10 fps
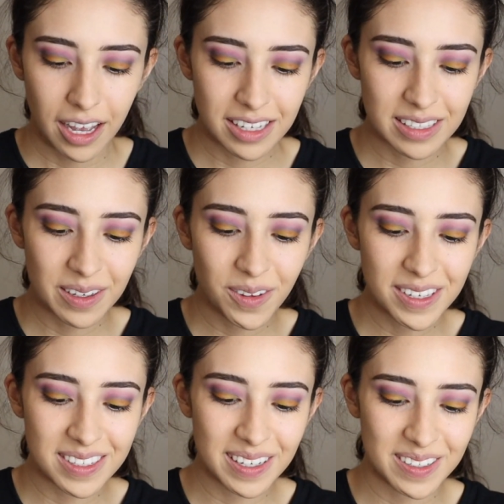I see all
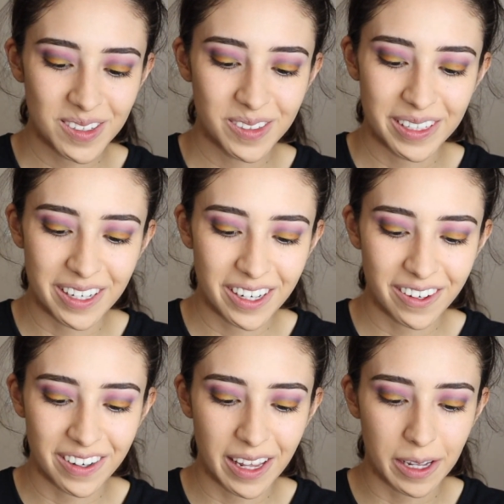these things on
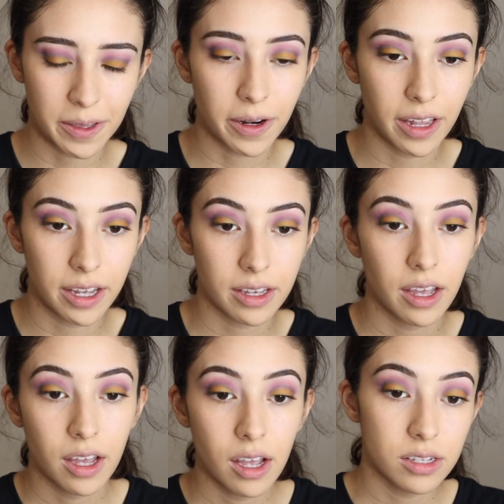Twitter, or like they're like,
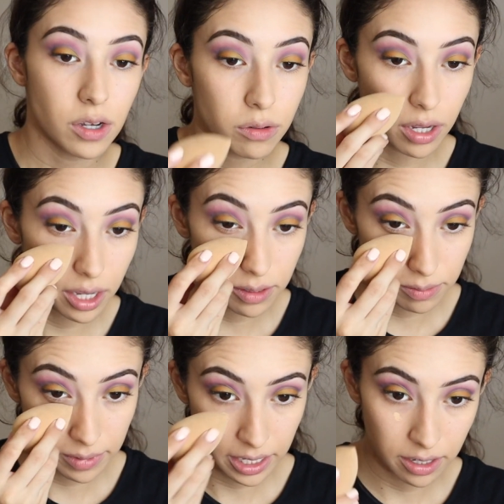don't
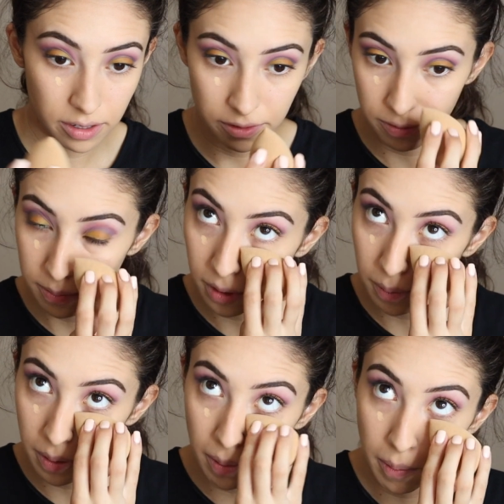come if blah
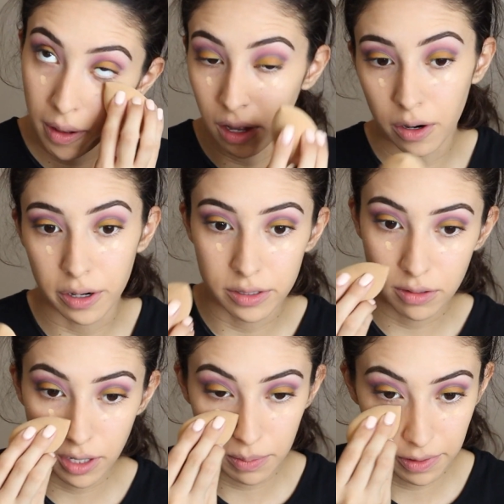blah blah blah, or
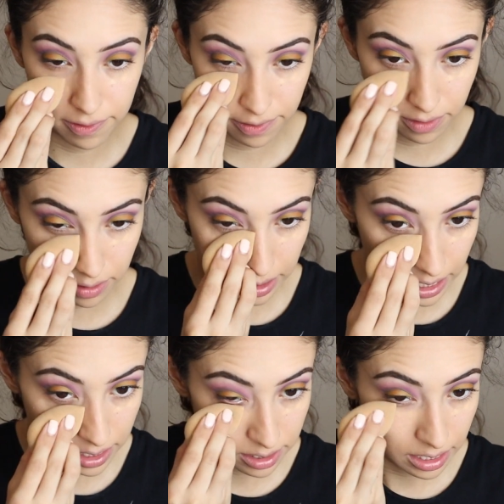don't come if
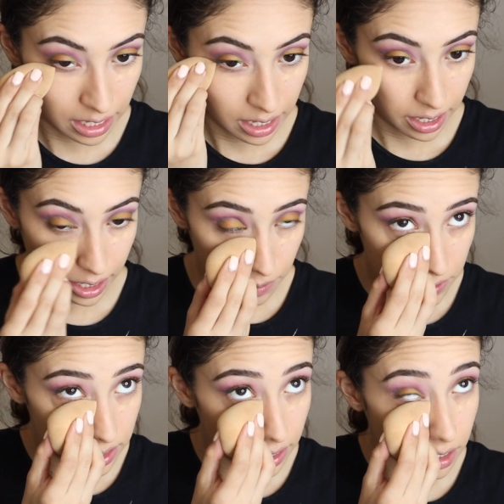this, and I'm
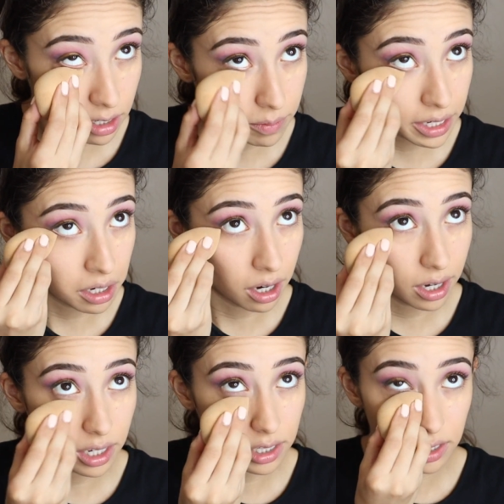just like, oh my
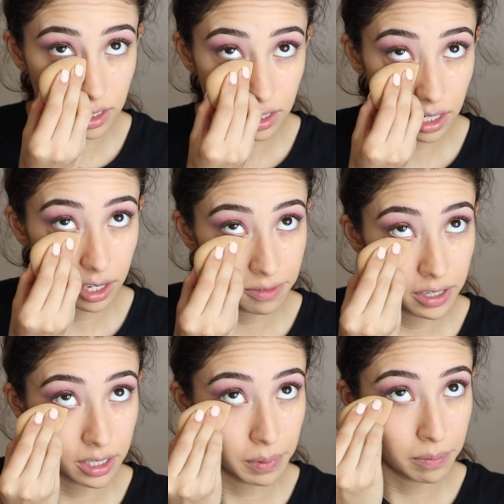god, I feel
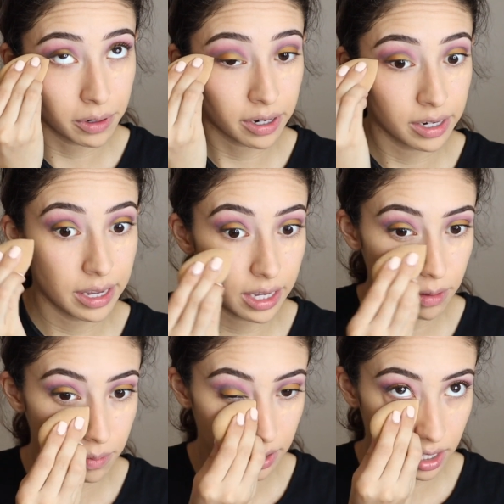like people are gonna
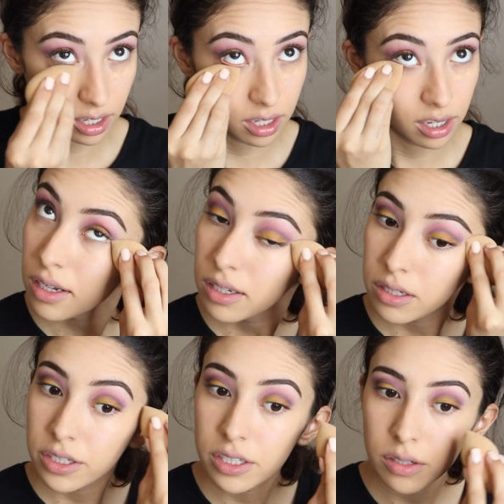hate me.
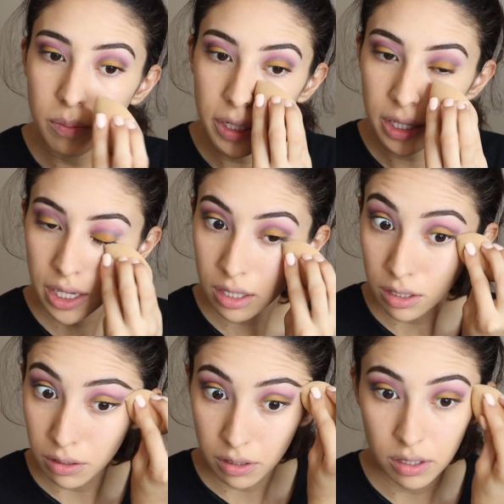There's just so many like
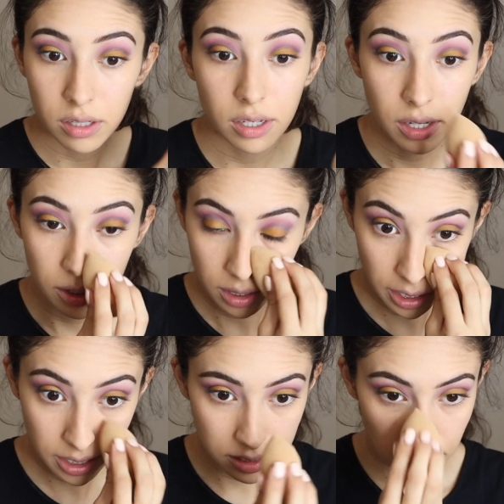little
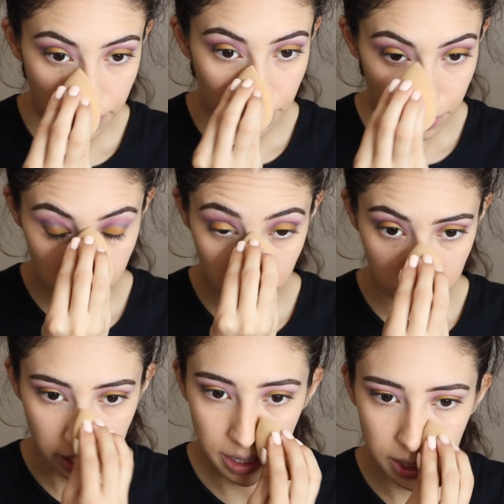things that people don't
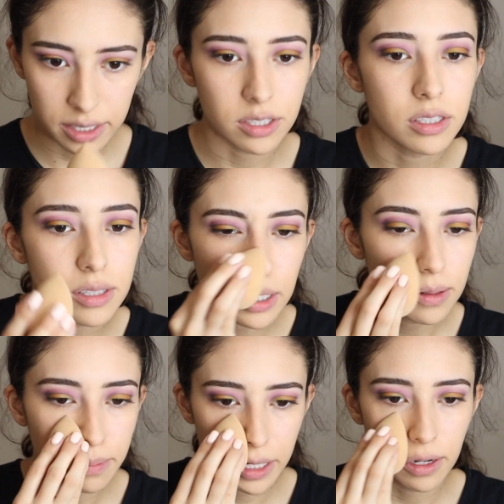like, and it's just like,
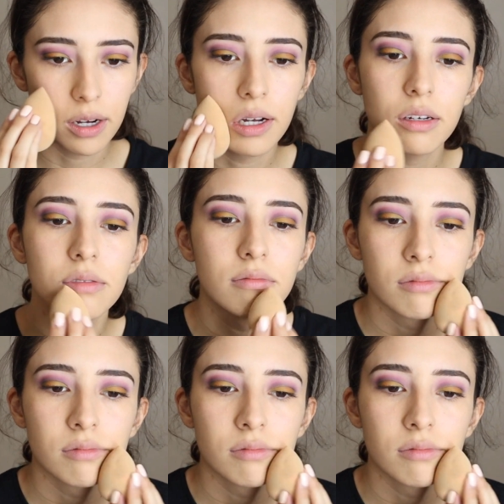oh my god,